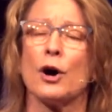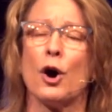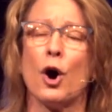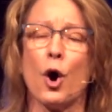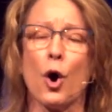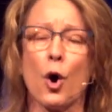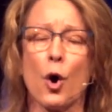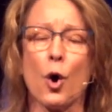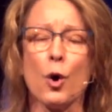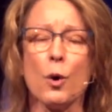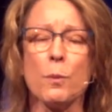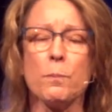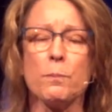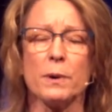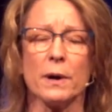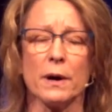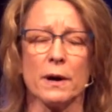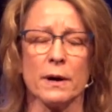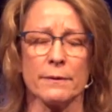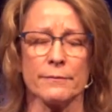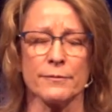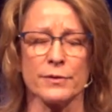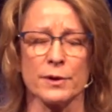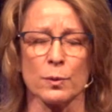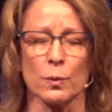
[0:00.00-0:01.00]
the hope
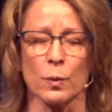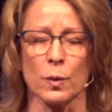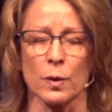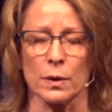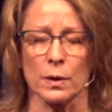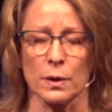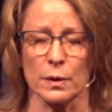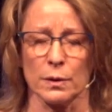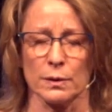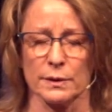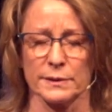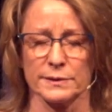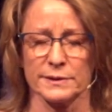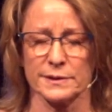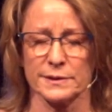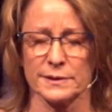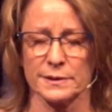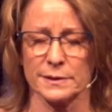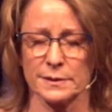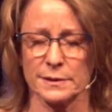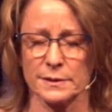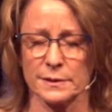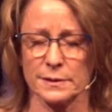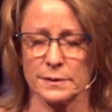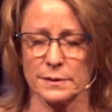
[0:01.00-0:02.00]
of the
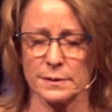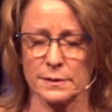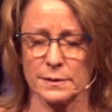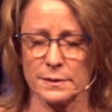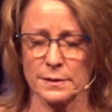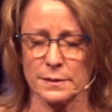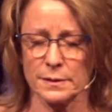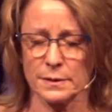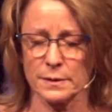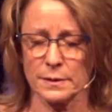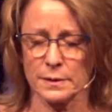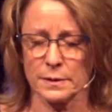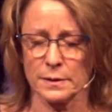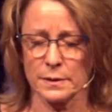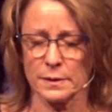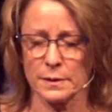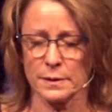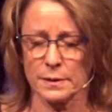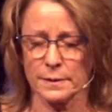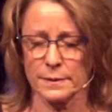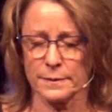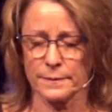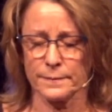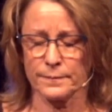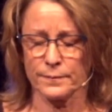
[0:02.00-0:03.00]
world,
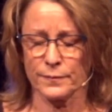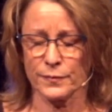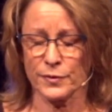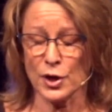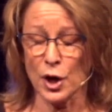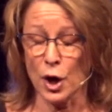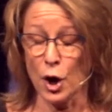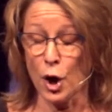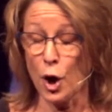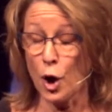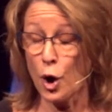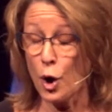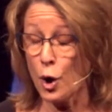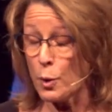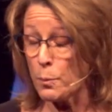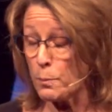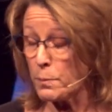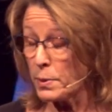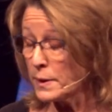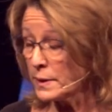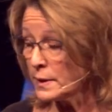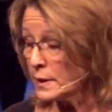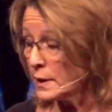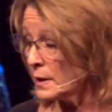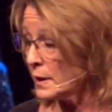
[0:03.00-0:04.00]
the
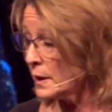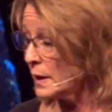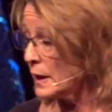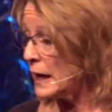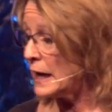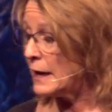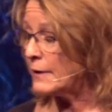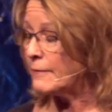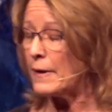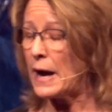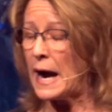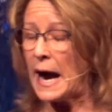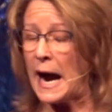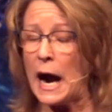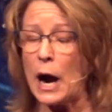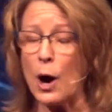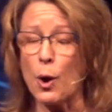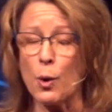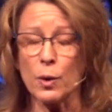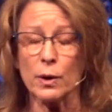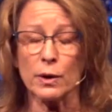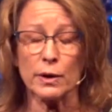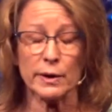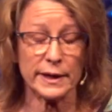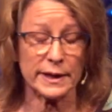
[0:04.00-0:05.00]
hope of
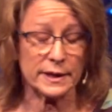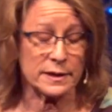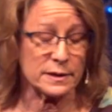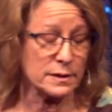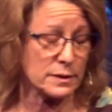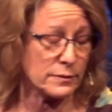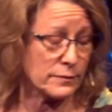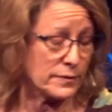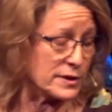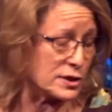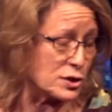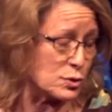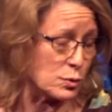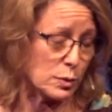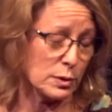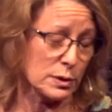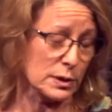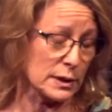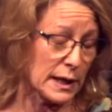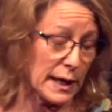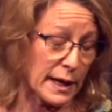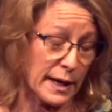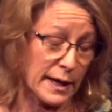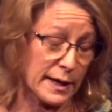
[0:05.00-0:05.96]
our individual